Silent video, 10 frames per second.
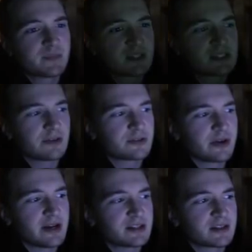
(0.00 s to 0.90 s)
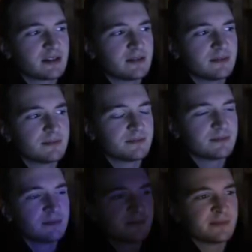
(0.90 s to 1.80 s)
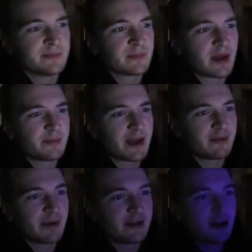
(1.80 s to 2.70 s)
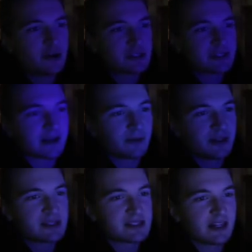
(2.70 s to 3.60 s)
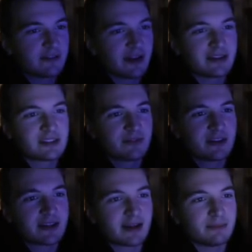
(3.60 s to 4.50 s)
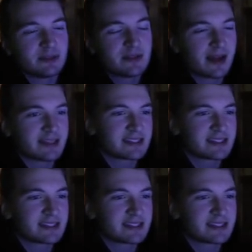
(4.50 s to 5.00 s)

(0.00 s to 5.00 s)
so tragic. Uh, my, my nose is like really stuffy. I just feel like I'm, I